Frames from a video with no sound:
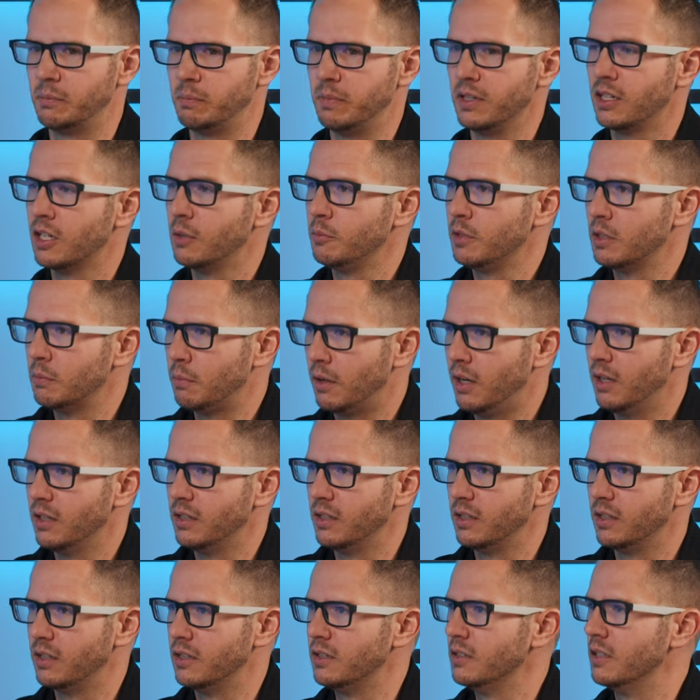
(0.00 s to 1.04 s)
they become your
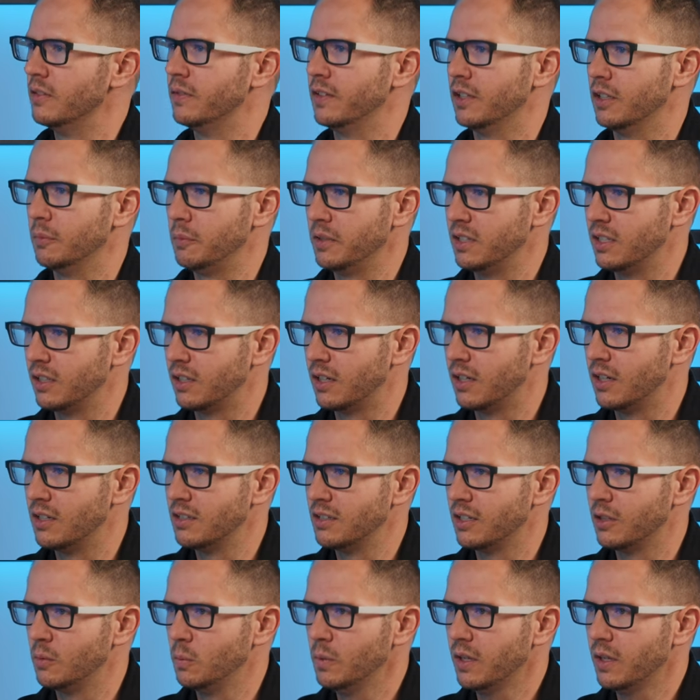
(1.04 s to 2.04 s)
partner in developing the content